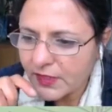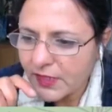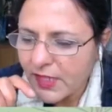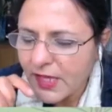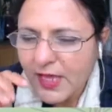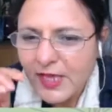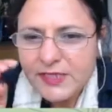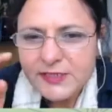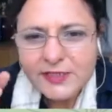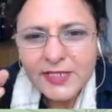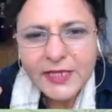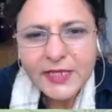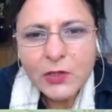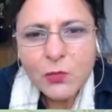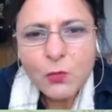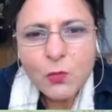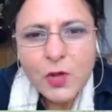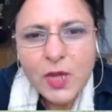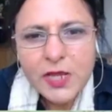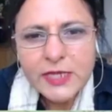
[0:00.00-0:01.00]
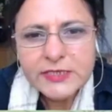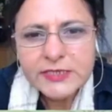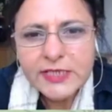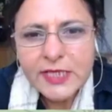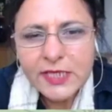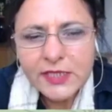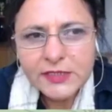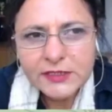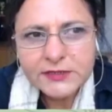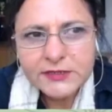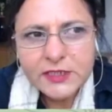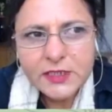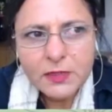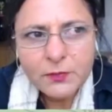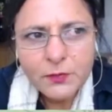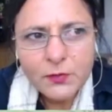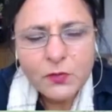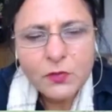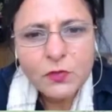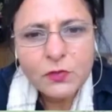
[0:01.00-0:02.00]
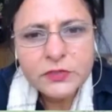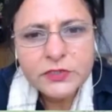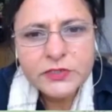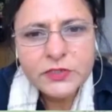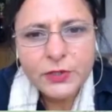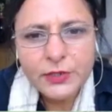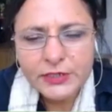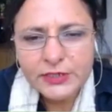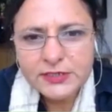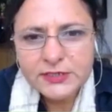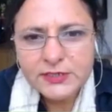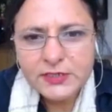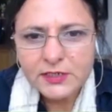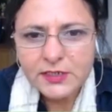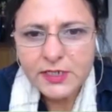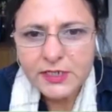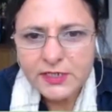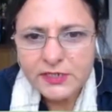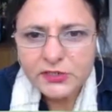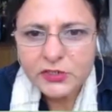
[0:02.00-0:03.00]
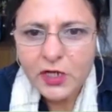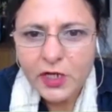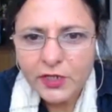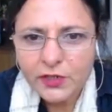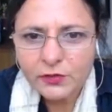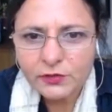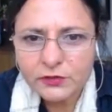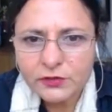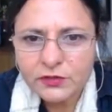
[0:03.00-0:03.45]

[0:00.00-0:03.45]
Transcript: like a wise elder, but also innocent like a child.